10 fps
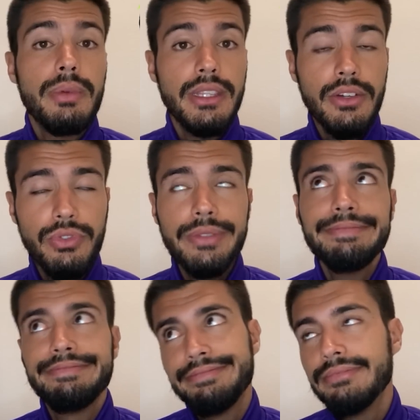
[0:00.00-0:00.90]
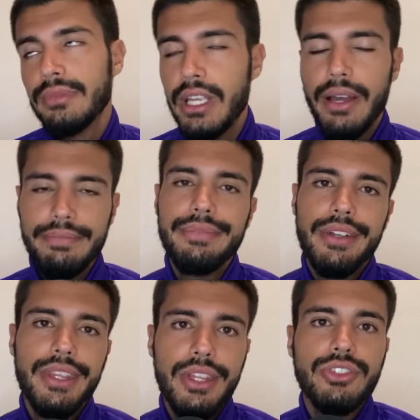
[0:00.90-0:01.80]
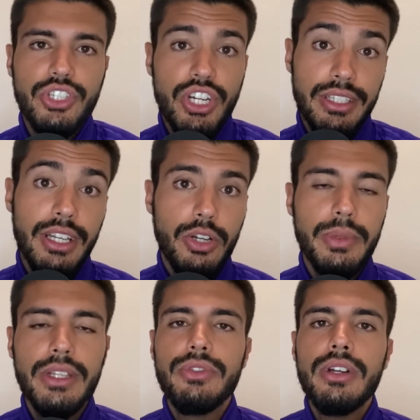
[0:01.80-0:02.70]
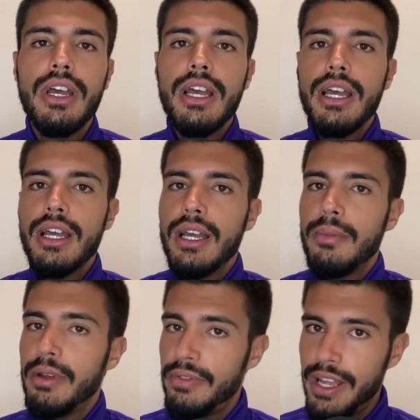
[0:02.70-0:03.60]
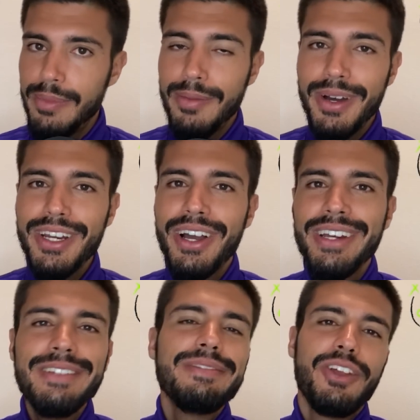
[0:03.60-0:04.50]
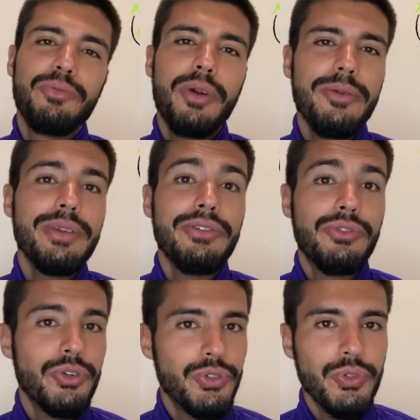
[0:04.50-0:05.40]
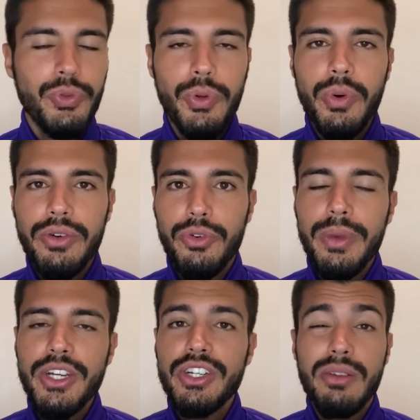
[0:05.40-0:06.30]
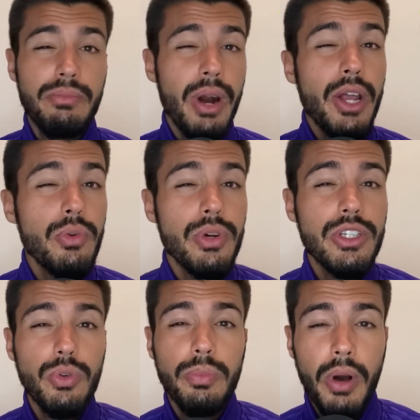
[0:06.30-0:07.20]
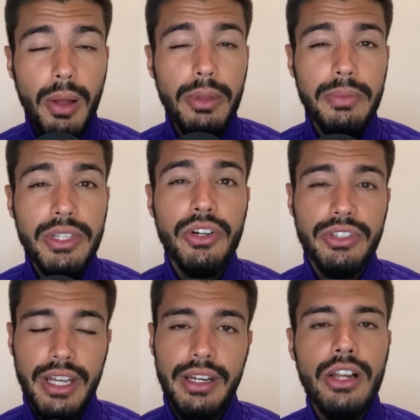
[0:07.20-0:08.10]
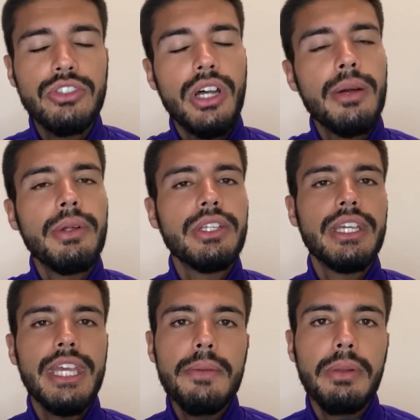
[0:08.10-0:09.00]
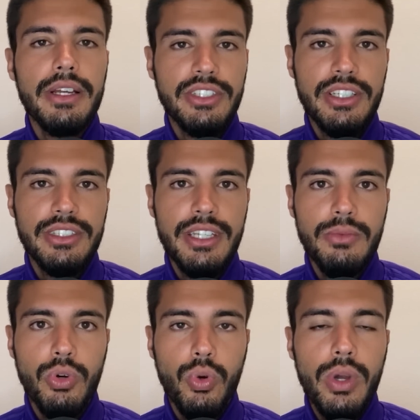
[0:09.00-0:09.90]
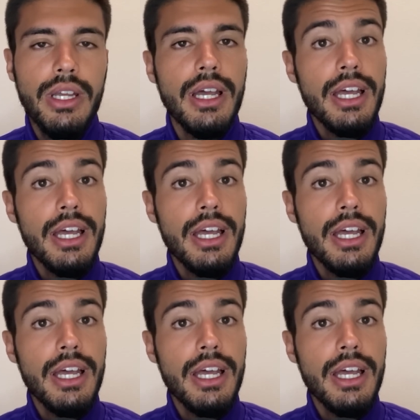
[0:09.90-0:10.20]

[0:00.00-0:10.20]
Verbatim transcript: be different? Yeah, there's a chance that could be different. But if I had to bet money on it, it would probably be a 4-2-3-1 formation and Bryan Ruiz will probably be their 10. Now let's talk about the key players in this team real quick,